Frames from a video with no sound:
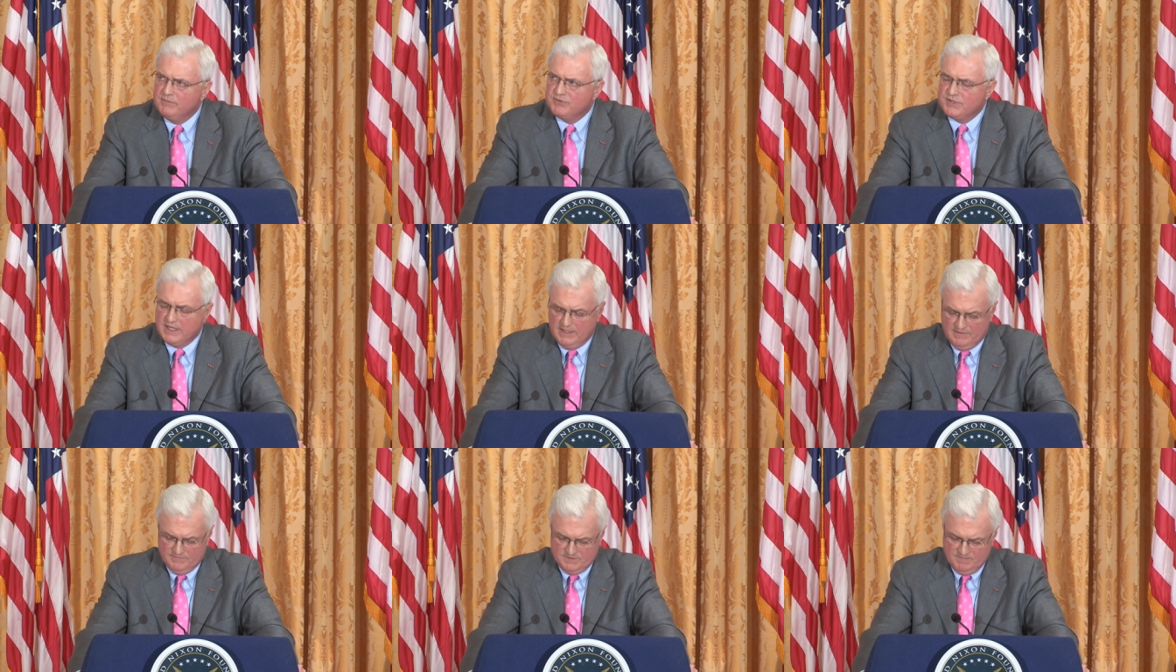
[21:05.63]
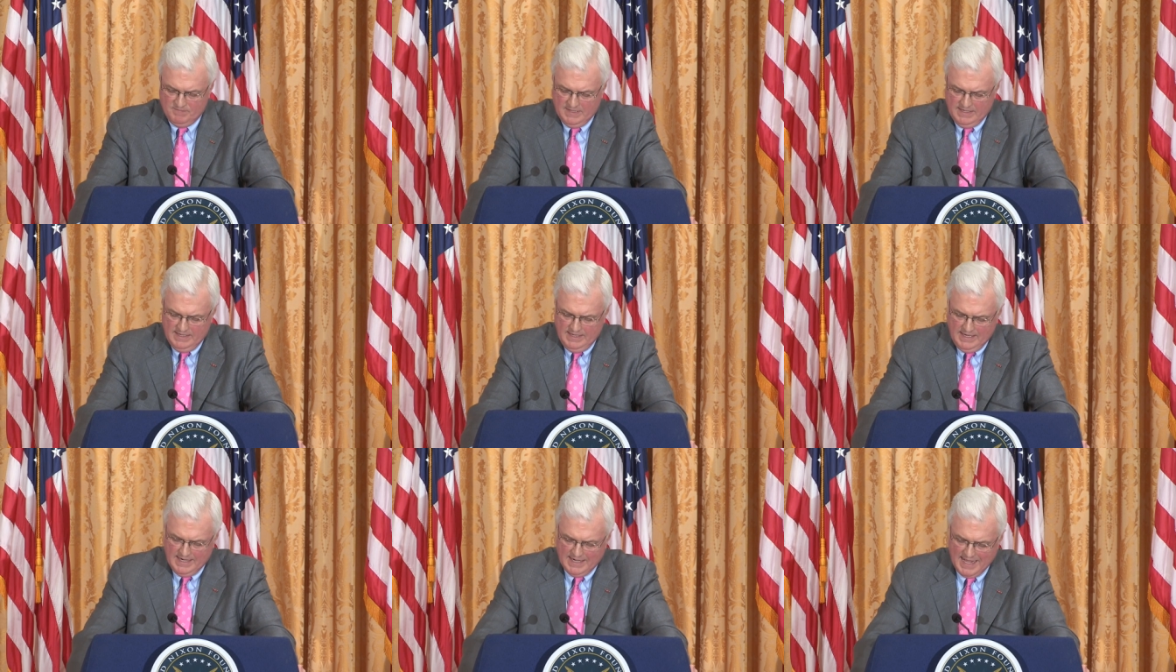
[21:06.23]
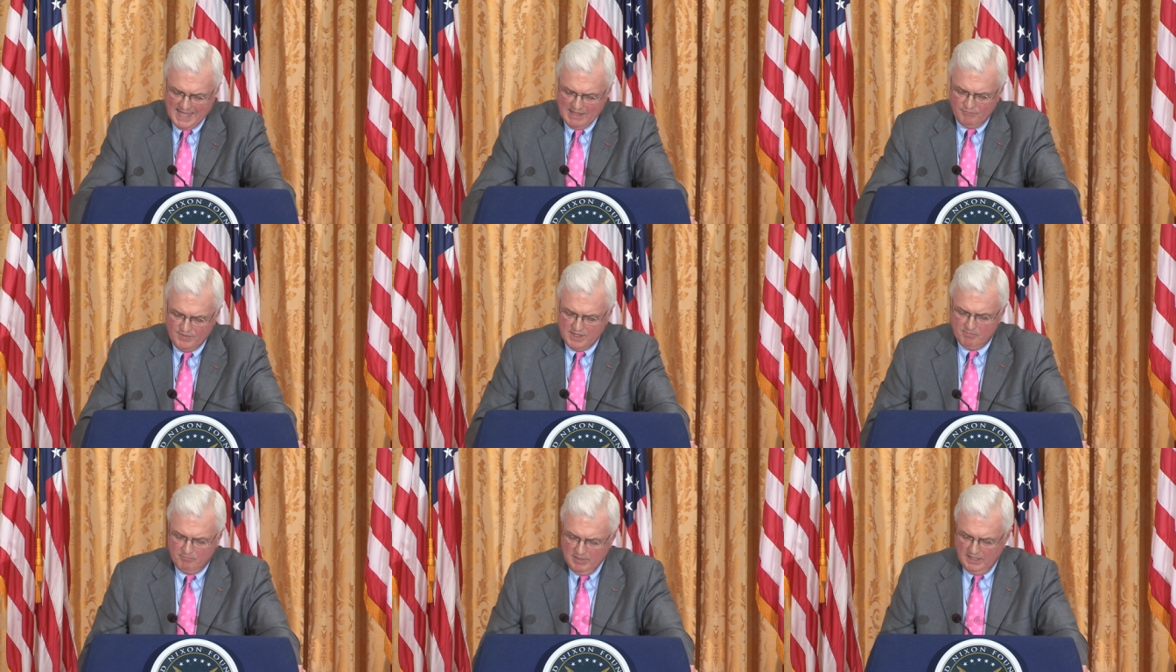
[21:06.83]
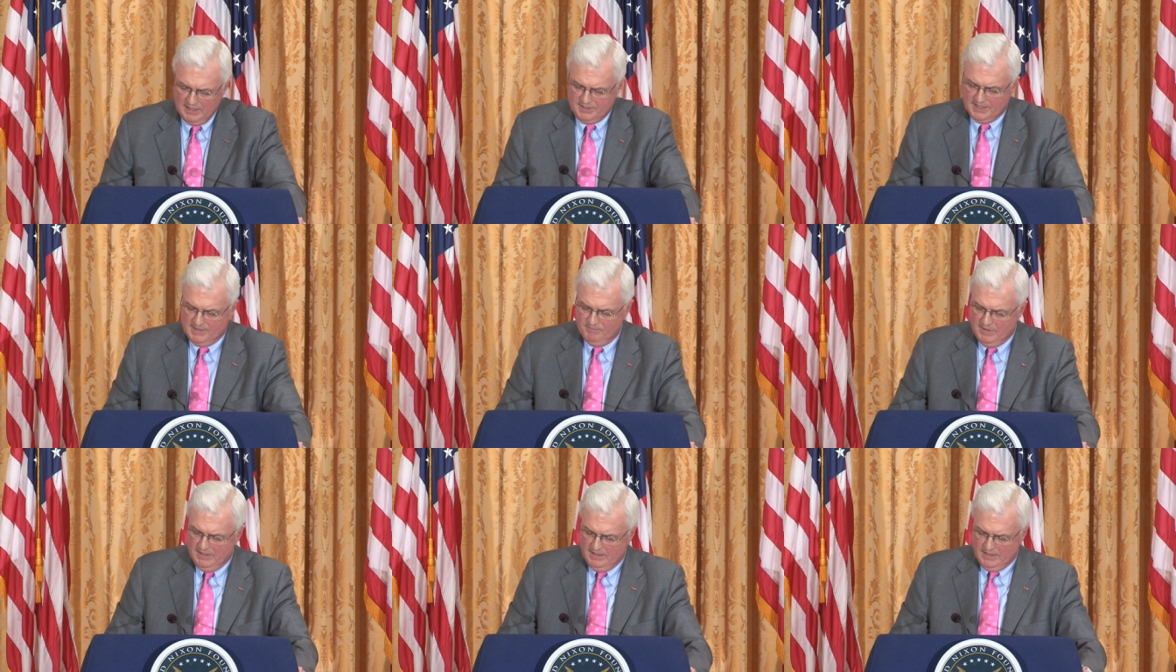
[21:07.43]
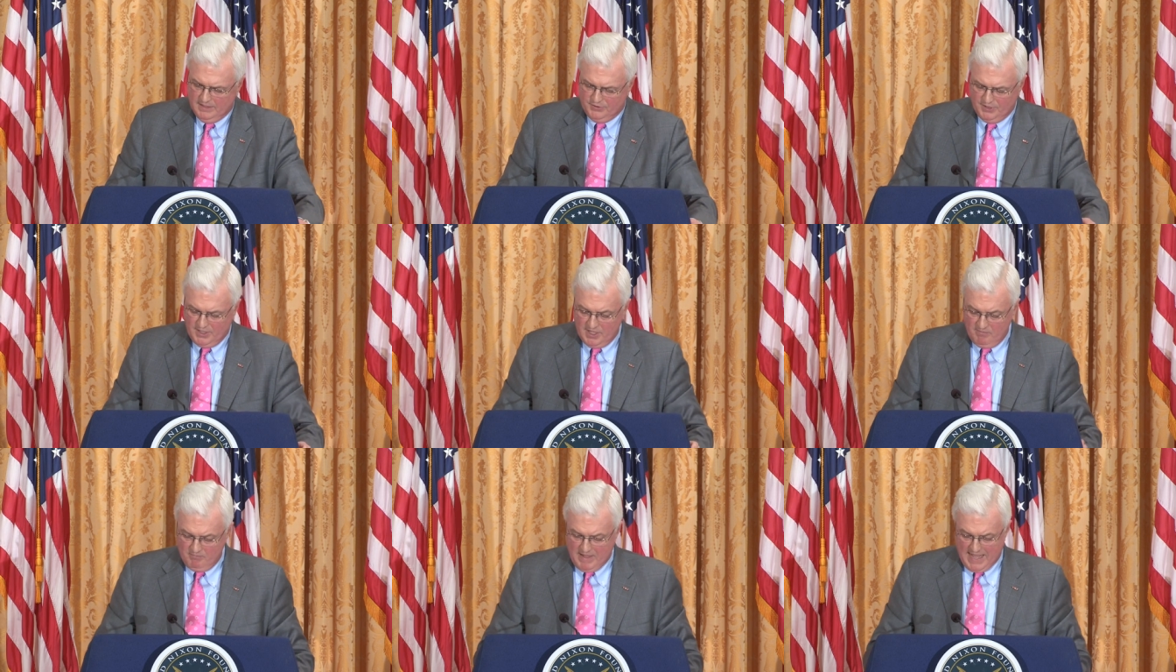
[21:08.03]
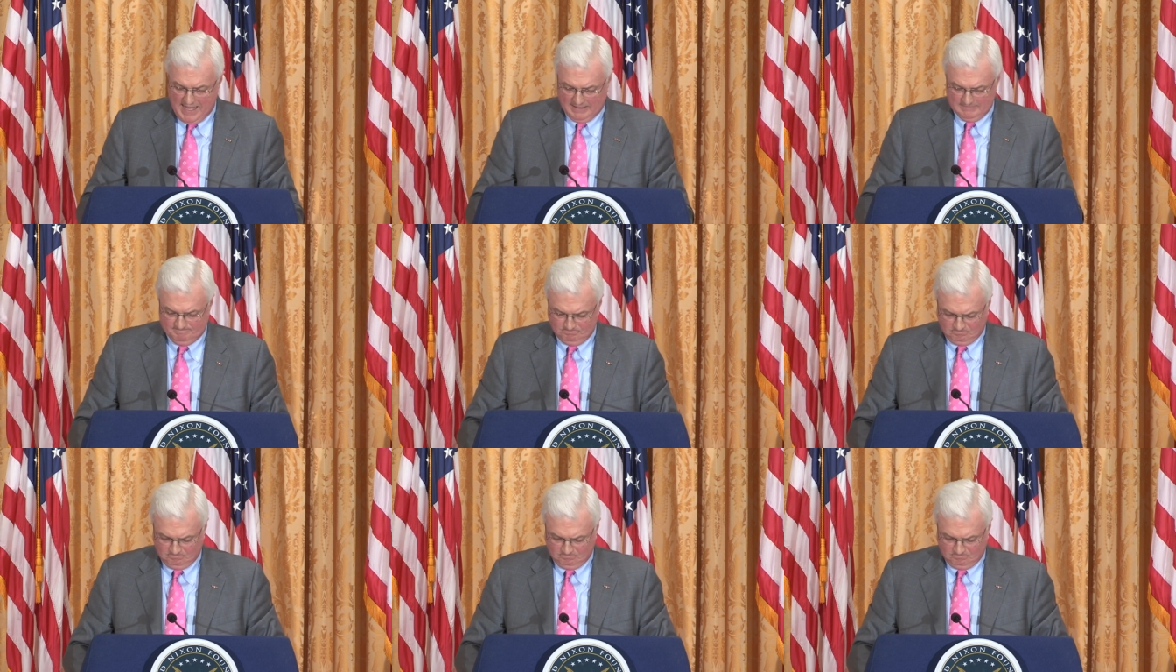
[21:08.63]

themselves and have the ability uh, to come back.